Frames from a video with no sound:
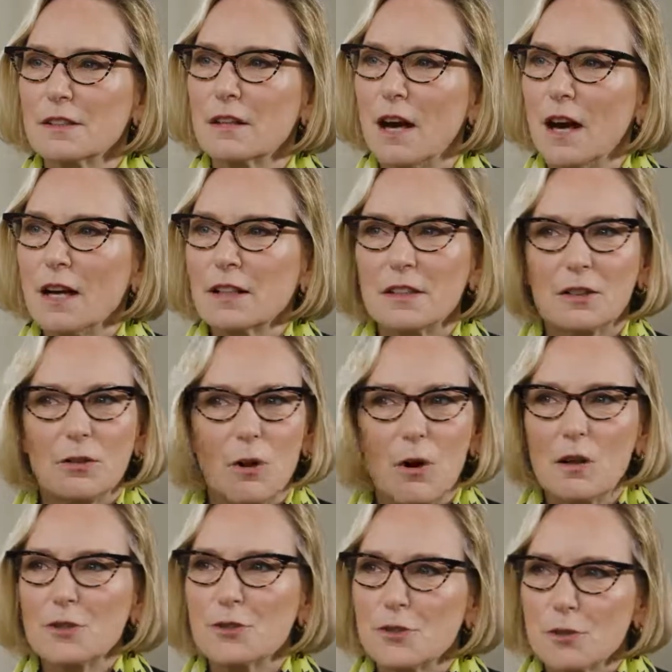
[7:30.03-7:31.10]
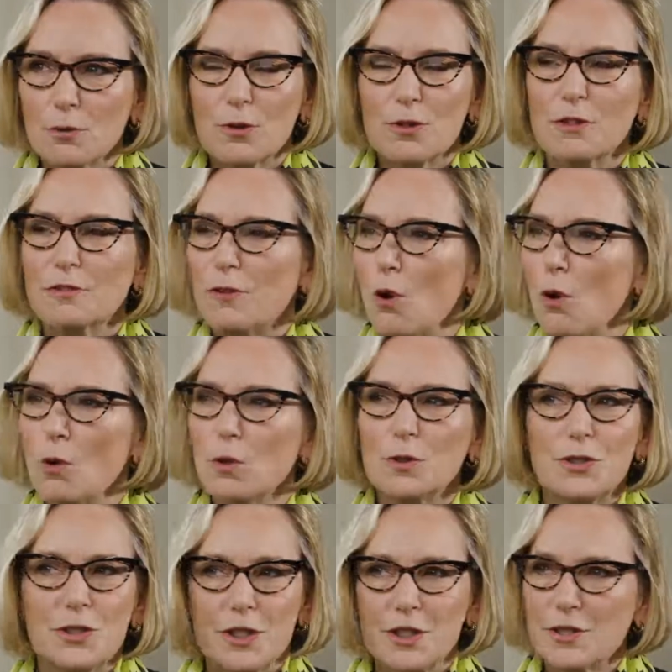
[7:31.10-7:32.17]
locked in all sorts of
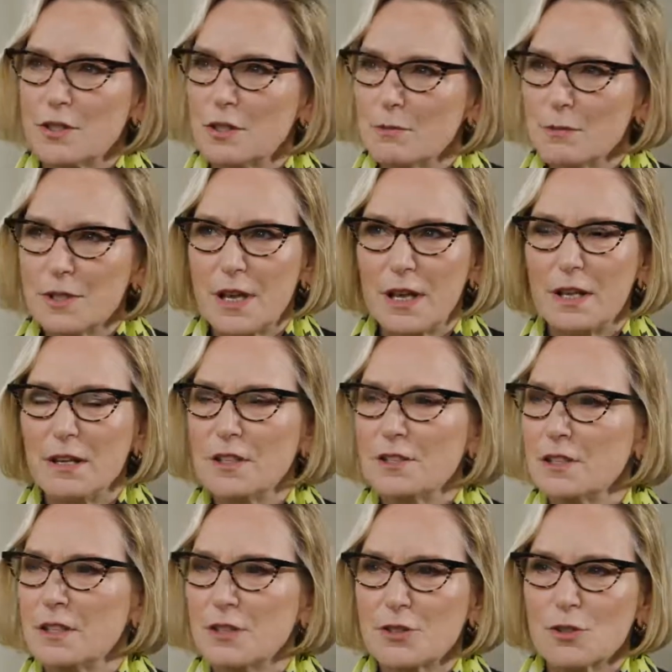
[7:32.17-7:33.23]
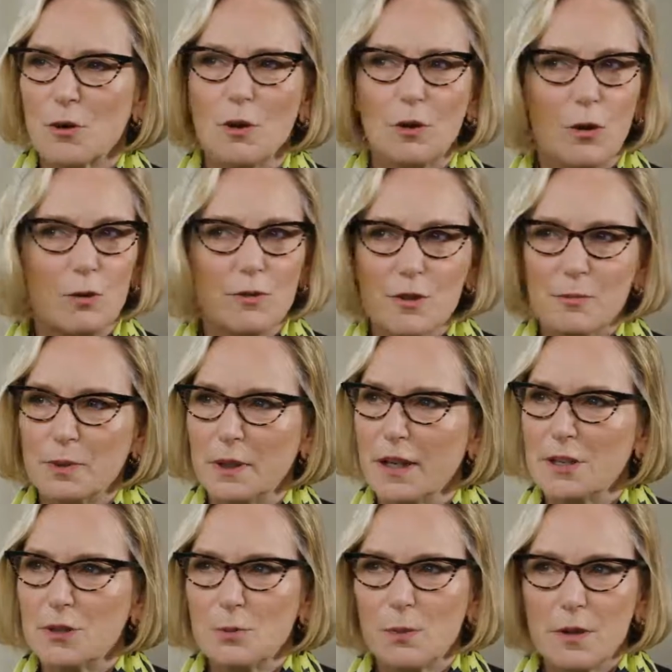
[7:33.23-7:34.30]
old systems that exist all over the
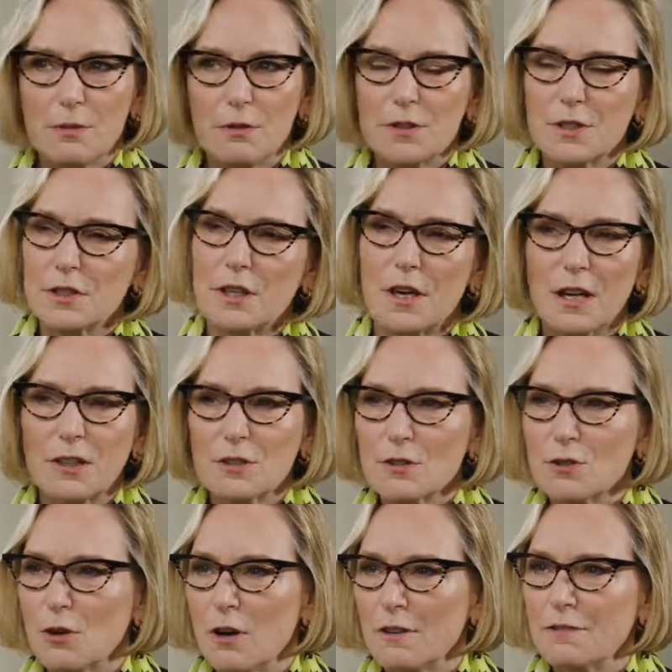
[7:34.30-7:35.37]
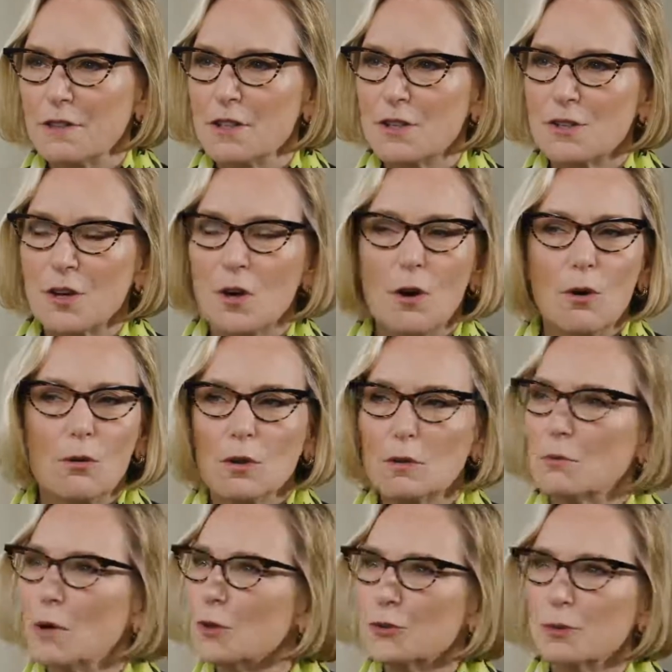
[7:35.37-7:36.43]
place, whether it's a doctor's office or
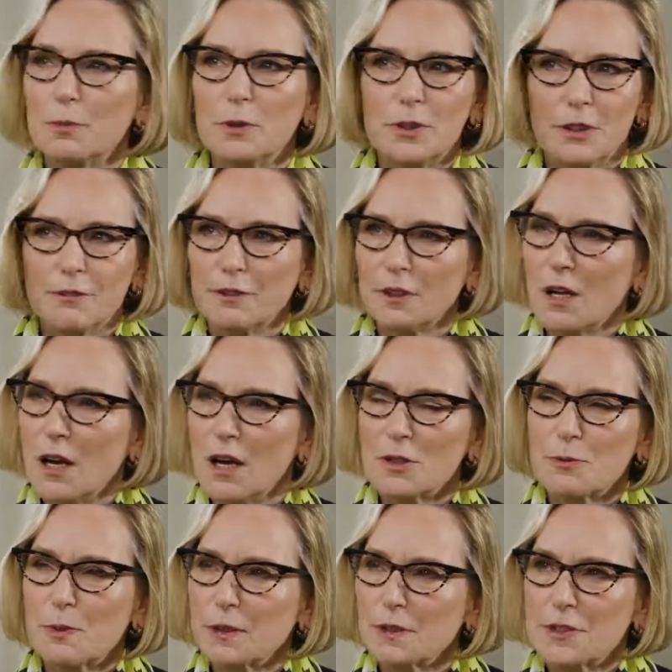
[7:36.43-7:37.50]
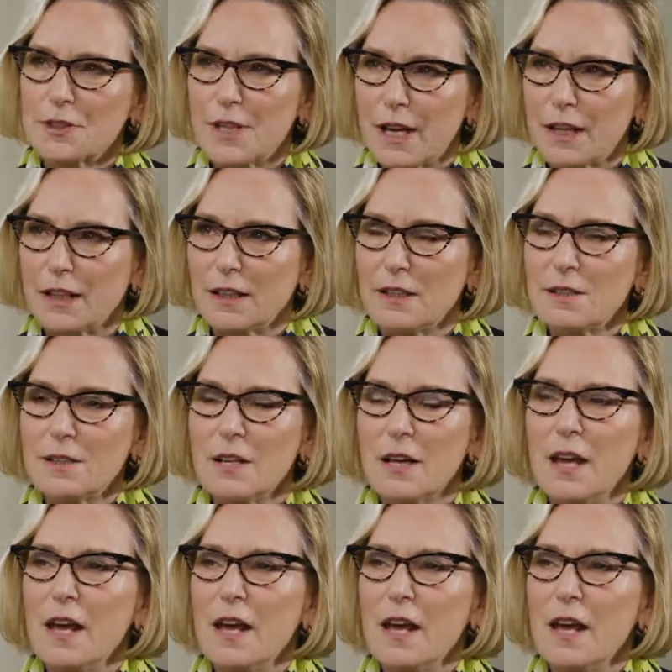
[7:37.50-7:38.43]
in multiple different hospital settings.